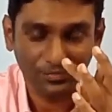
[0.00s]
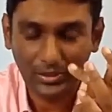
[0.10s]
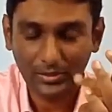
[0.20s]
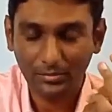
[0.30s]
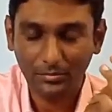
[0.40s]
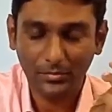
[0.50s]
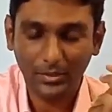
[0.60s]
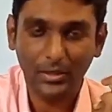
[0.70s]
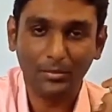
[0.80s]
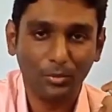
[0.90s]
it
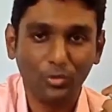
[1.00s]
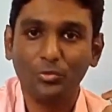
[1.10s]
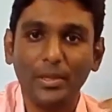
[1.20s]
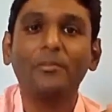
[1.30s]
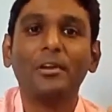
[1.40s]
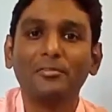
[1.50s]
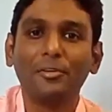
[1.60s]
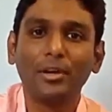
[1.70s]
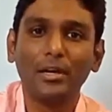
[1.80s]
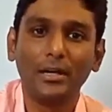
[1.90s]
uh, bodes very well
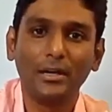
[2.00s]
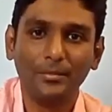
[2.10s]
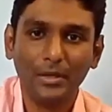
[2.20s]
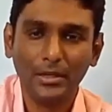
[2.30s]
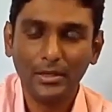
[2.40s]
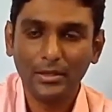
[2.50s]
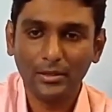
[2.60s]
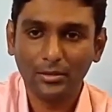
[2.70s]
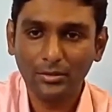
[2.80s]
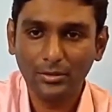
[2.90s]
for a
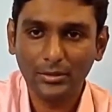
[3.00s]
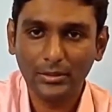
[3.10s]
you know